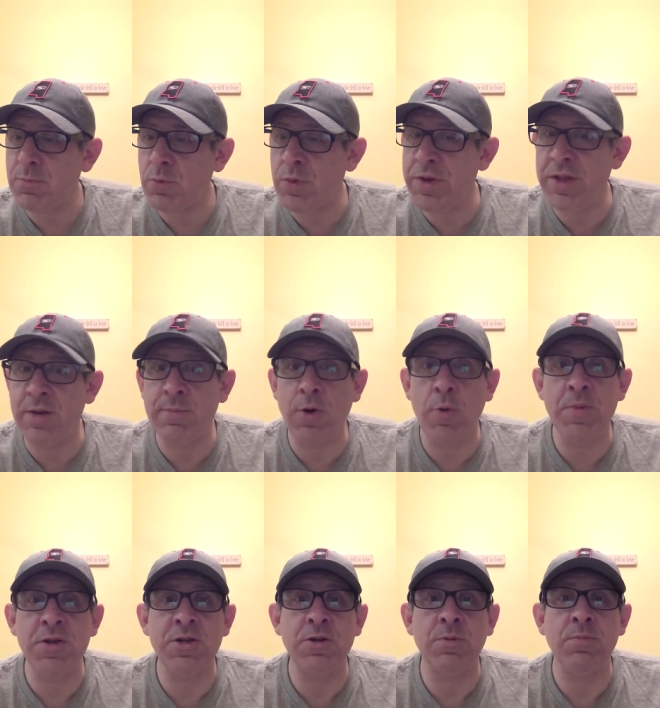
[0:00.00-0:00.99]
We need a
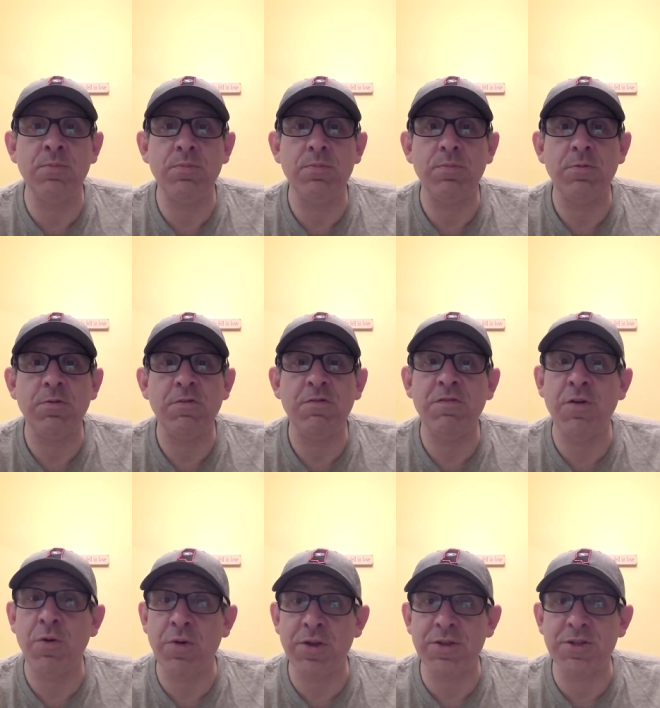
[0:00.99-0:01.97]
moment to
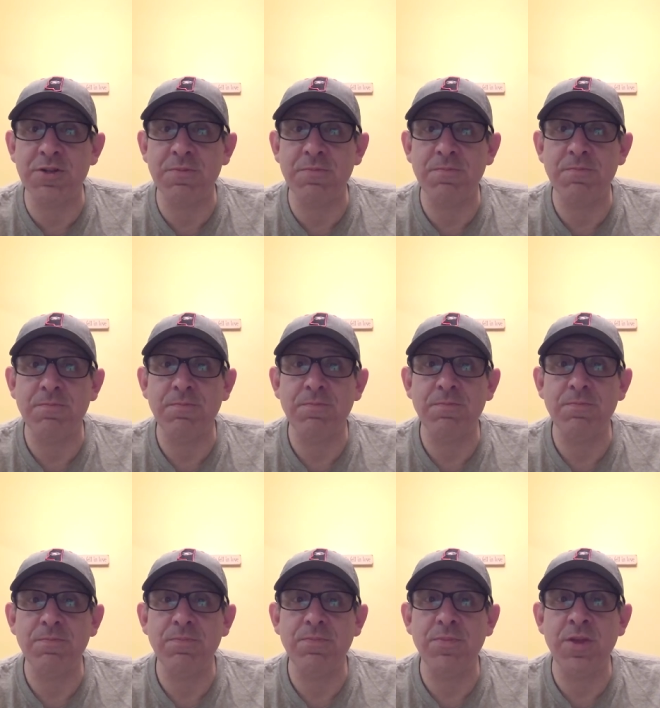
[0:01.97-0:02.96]
focus
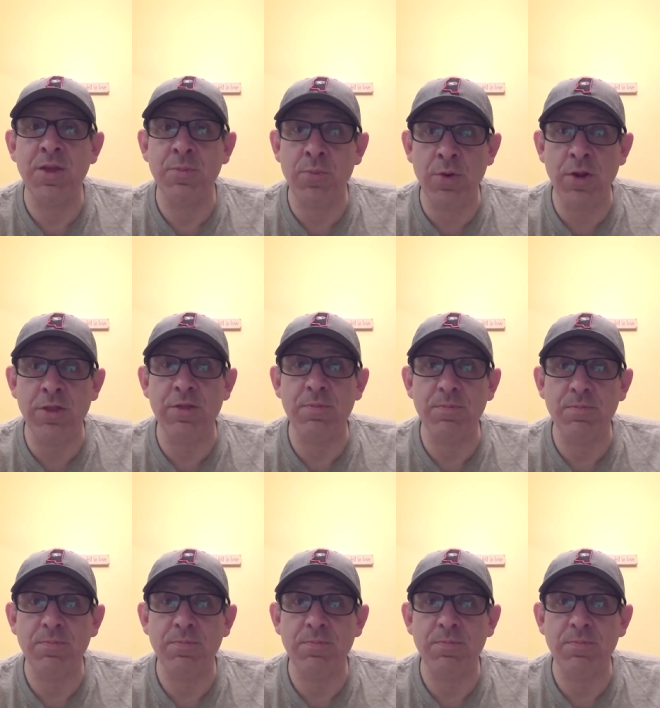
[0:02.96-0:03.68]
and breathe.